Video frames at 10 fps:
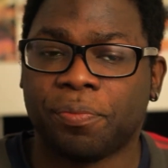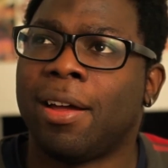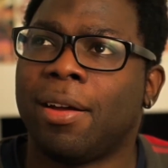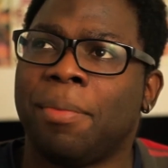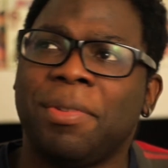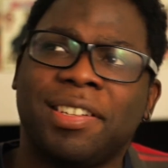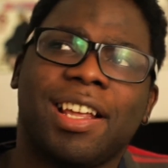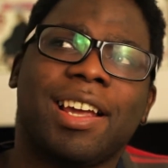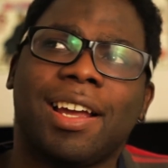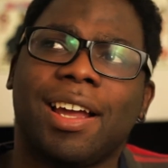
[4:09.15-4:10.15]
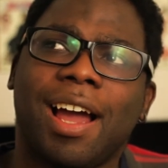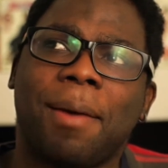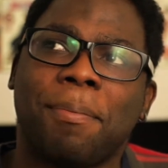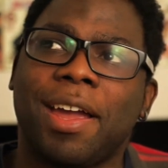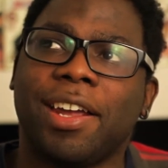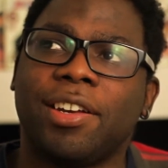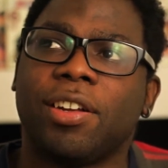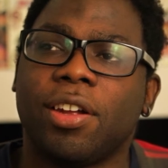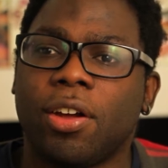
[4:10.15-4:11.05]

A mistake I made